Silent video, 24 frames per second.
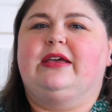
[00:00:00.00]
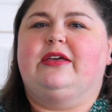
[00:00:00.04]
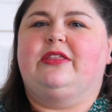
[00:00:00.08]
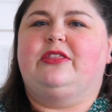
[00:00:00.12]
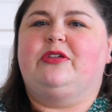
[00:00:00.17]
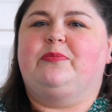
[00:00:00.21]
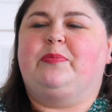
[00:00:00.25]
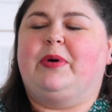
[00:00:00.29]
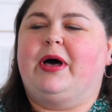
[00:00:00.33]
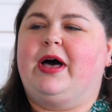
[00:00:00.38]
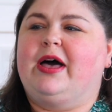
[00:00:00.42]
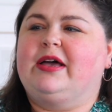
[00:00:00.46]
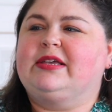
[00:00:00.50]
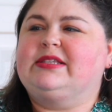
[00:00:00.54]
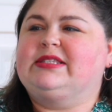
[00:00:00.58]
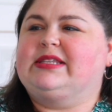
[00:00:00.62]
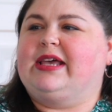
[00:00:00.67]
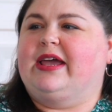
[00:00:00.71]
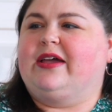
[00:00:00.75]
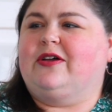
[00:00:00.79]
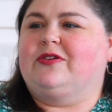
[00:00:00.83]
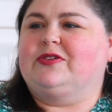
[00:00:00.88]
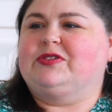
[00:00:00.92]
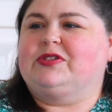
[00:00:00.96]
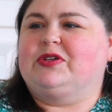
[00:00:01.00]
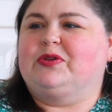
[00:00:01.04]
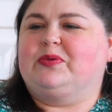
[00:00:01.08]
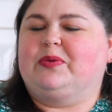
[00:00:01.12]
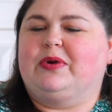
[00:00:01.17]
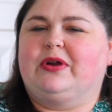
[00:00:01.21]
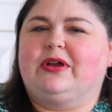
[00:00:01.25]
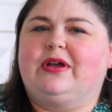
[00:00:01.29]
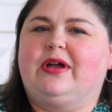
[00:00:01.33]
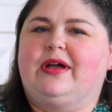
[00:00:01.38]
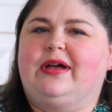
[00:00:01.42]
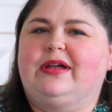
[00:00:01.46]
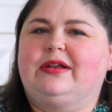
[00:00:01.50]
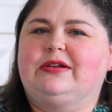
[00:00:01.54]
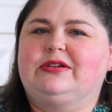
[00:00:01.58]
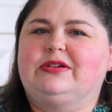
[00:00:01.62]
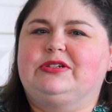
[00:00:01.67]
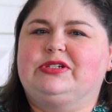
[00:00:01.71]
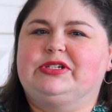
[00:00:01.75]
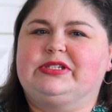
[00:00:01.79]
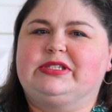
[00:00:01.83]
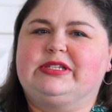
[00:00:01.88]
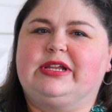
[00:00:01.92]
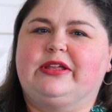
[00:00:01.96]
the box. I also work on
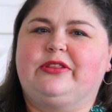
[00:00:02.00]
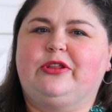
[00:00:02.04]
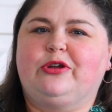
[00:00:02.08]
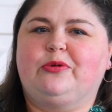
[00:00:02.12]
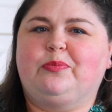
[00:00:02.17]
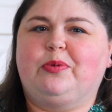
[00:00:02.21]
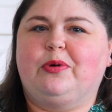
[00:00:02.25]
just other